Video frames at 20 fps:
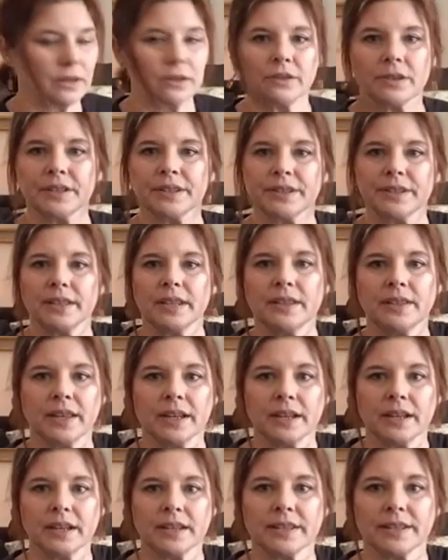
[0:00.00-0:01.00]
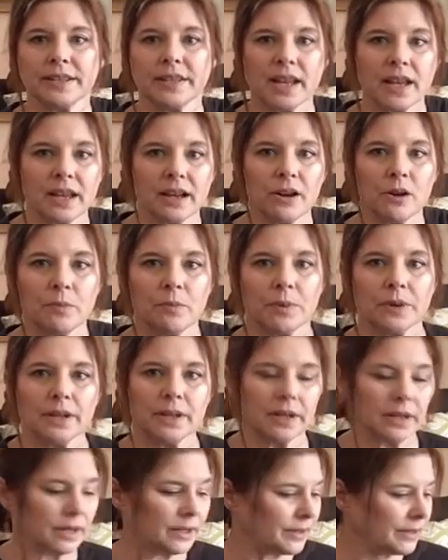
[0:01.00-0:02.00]
You can see that it is not open,
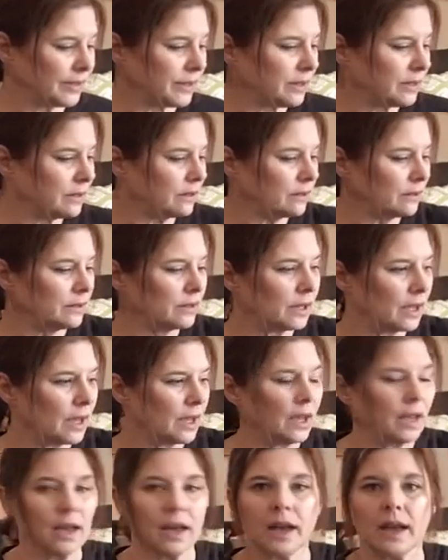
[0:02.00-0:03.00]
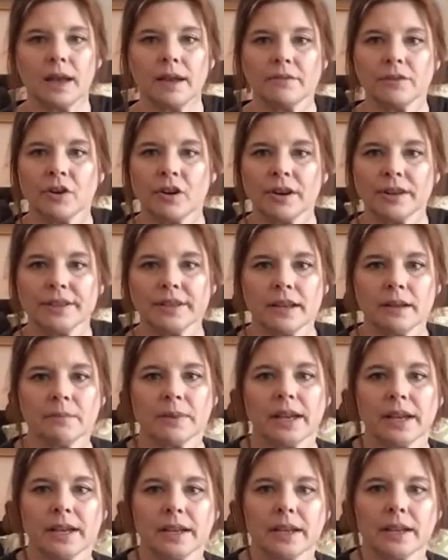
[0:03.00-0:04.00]
it is sealed. I've crossed out
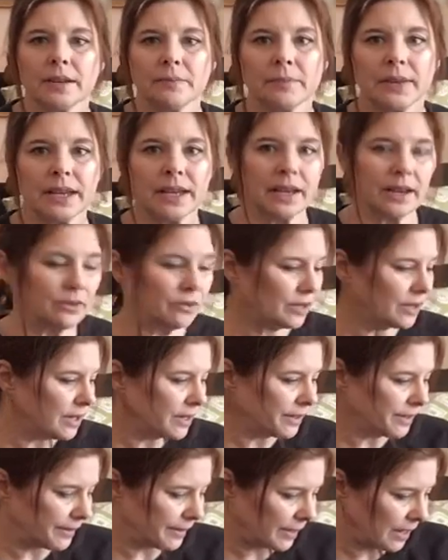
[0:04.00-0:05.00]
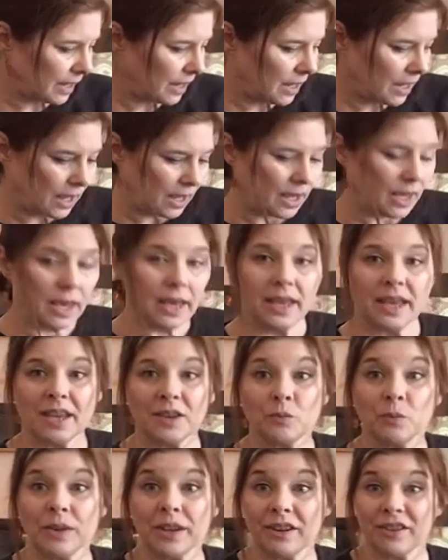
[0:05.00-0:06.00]
my address,
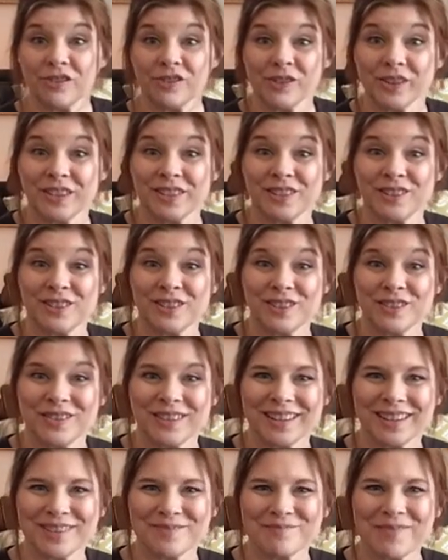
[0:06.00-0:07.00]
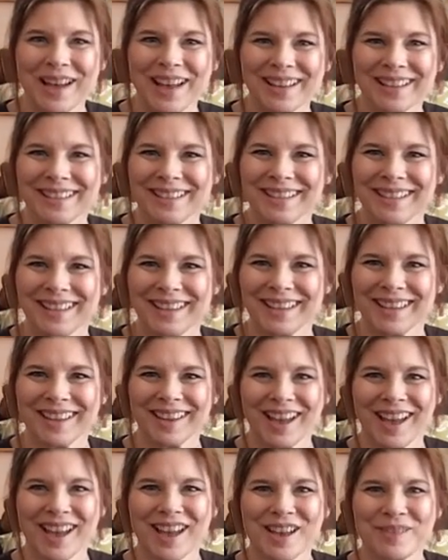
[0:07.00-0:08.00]
and we are going to do an unboxing.
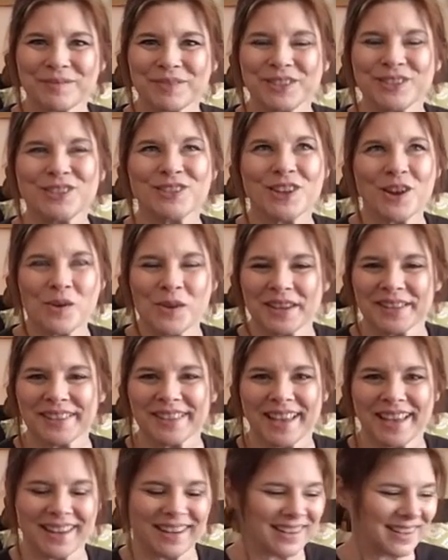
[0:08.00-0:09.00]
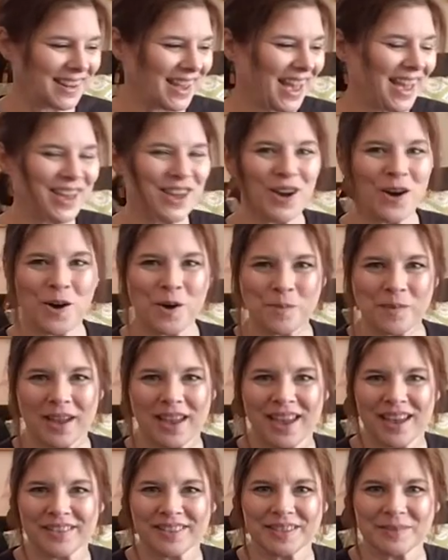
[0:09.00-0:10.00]
I'm so excited. I hope I
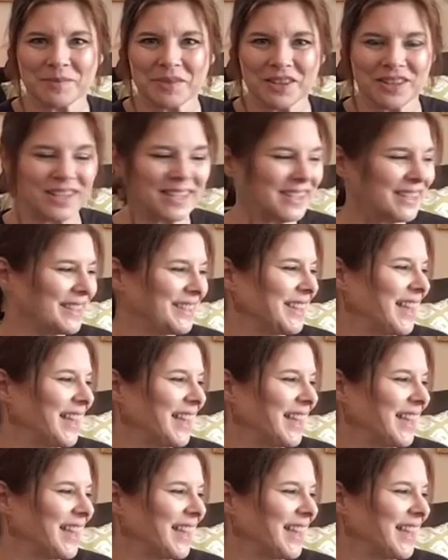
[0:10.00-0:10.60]
have some goodies.